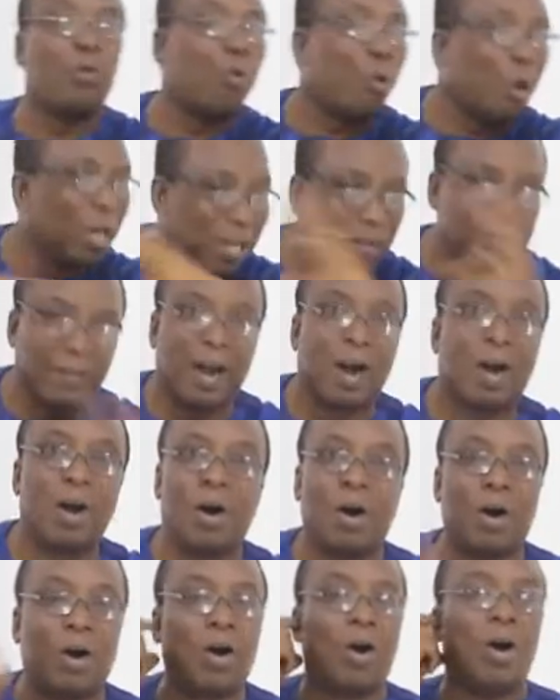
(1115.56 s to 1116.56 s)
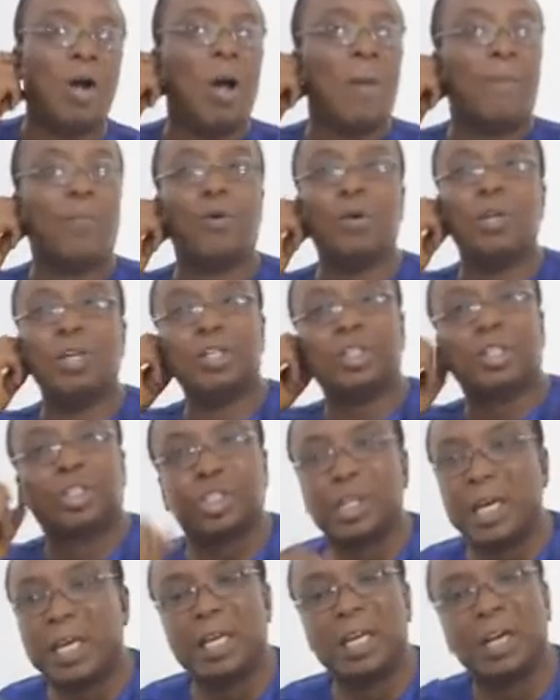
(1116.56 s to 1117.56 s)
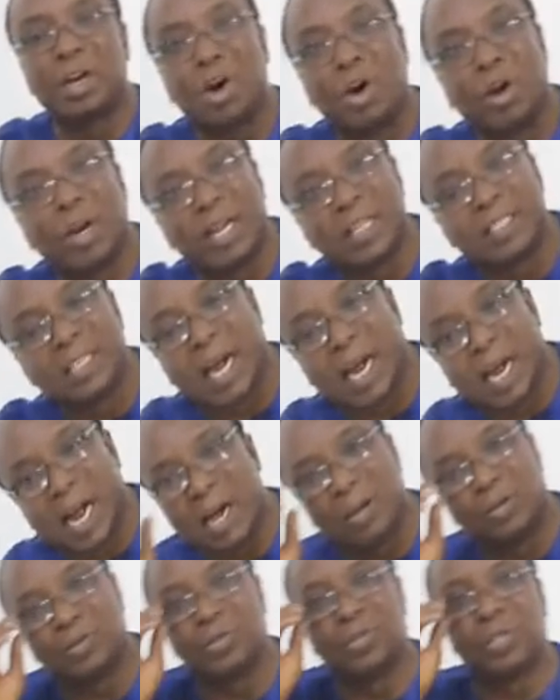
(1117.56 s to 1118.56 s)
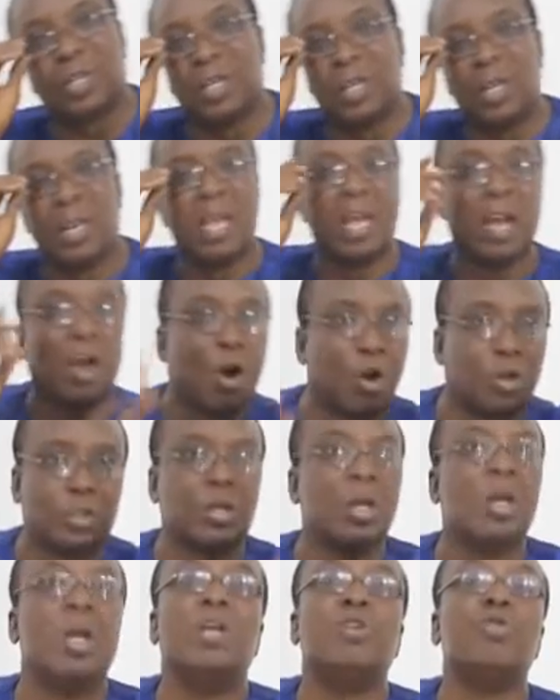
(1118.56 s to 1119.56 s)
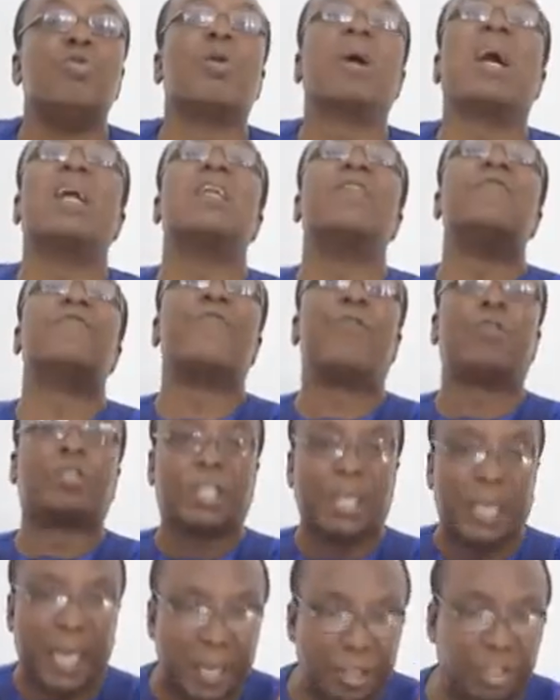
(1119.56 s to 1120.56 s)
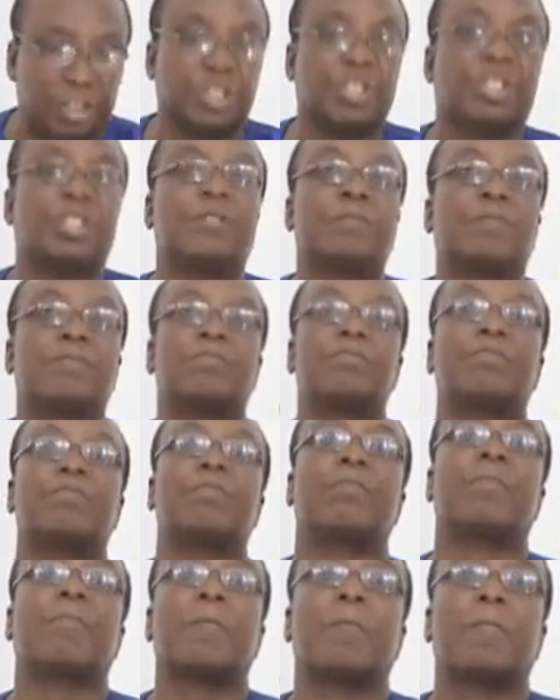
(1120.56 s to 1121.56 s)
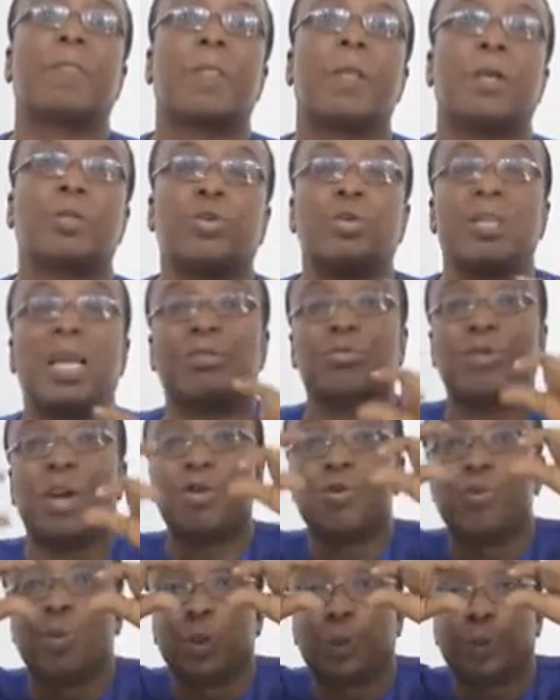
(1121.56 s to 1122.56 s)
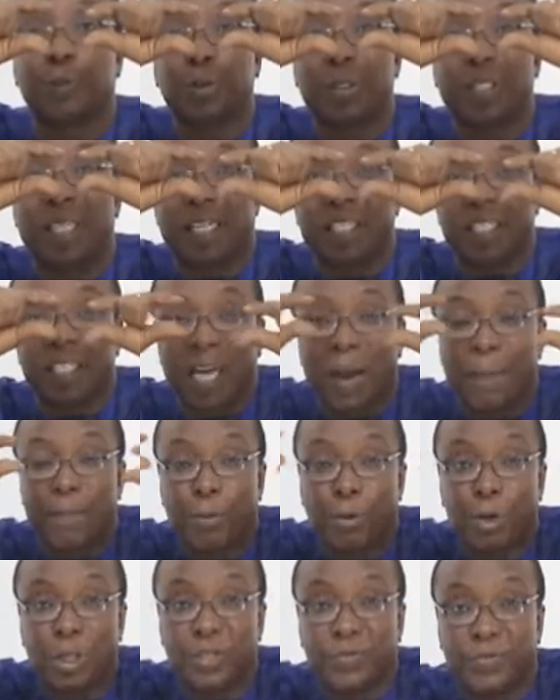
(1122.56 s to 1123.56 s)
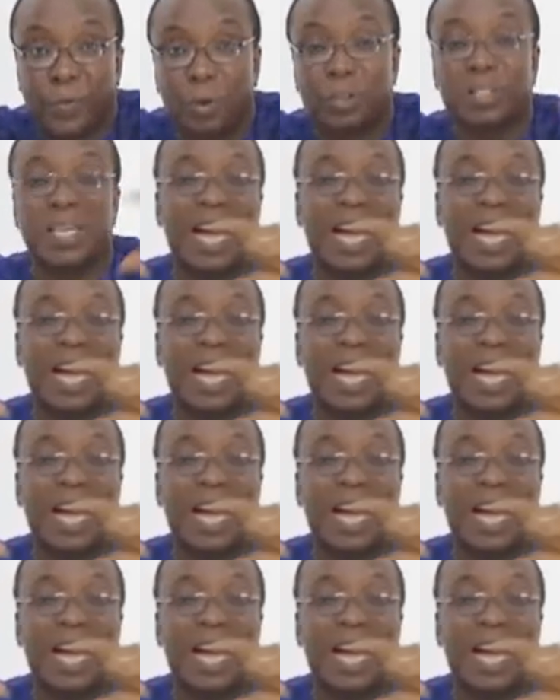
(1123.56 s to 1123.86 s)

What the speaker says: whatever, or Police Training College account in Lagos. You can enforce against it. So that's why you must put Nigeria Police Force